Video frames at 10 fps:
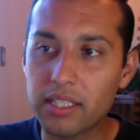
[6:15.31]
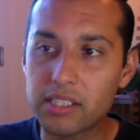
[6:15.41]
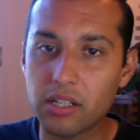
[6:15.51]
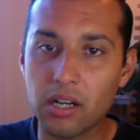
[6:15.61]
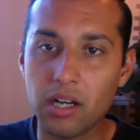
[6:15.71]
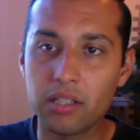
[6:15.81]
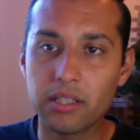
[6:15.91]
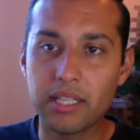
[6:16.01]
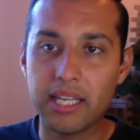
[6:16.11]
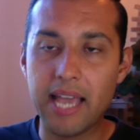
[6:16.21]
on
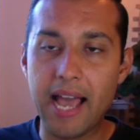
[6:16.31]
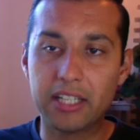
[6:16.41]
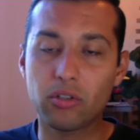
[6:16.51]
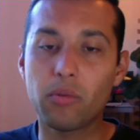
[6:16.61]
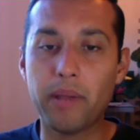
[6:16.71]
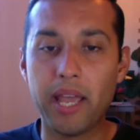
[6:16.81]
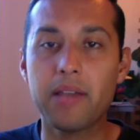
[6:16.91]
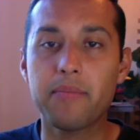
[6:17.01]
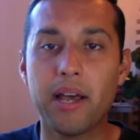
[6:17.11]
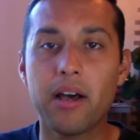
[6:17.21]
the actual
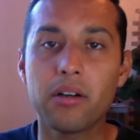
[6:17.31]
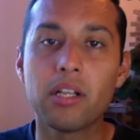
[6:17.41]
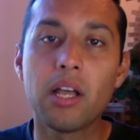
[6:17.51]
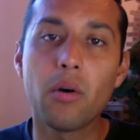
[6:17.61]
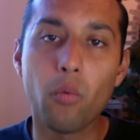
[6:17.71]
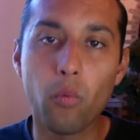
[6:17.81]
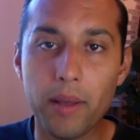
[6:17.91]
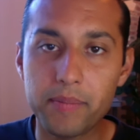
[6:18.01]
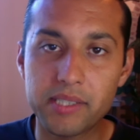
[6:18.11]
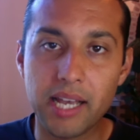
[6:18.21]
PayPal
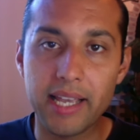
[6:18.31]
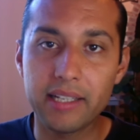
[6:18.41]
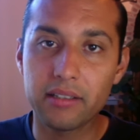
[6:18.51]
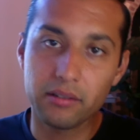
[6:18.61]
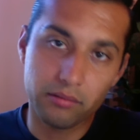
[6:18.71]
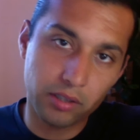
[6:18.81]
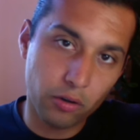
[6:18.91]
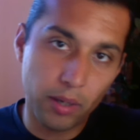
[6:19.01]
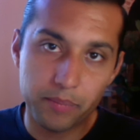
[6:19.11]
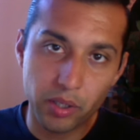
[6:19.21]
website
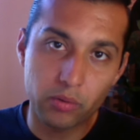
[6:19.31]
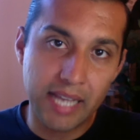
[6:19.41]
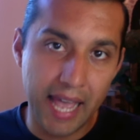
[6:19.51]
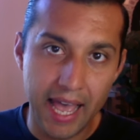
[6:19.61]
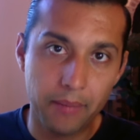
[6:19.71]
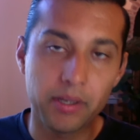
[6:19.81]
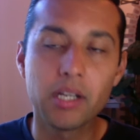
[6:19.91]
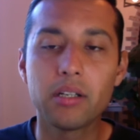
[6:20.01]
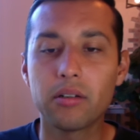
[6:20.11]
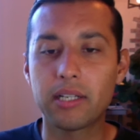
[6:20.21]
crypto tab.
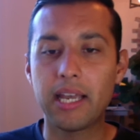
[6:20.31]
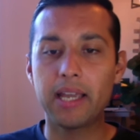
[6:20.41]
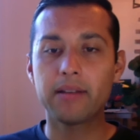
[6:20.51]
Okay,